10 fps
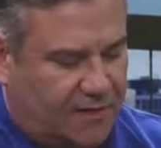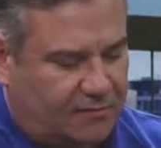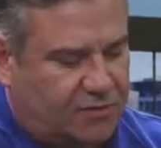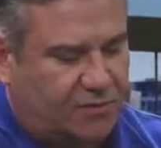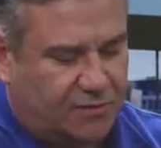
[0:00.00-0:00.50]

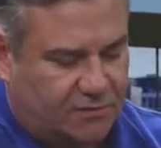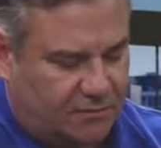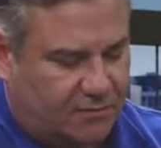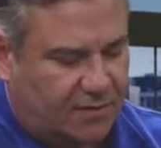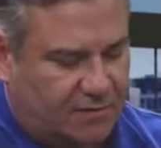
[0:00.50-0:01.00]
Dave Schultz,
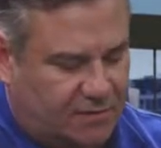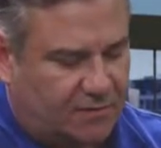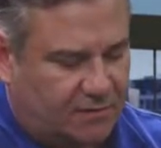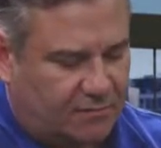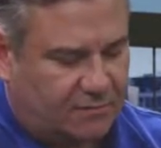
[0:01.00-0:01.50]
who I
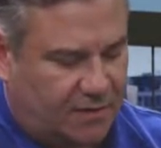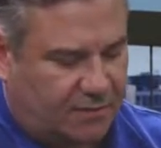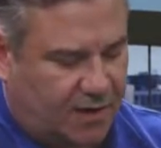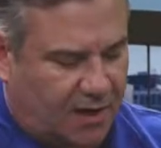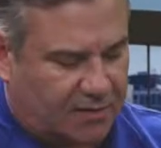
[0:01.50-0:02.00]
still
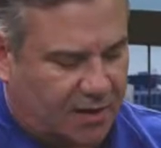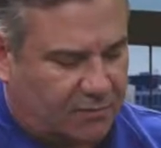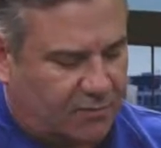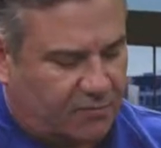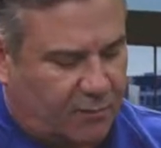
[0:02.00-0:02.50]
am in
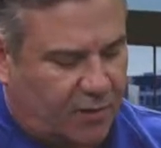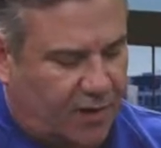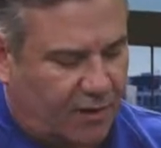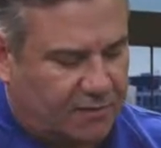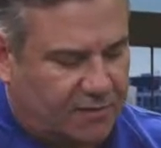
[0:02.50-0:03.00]
contact with from Ohio,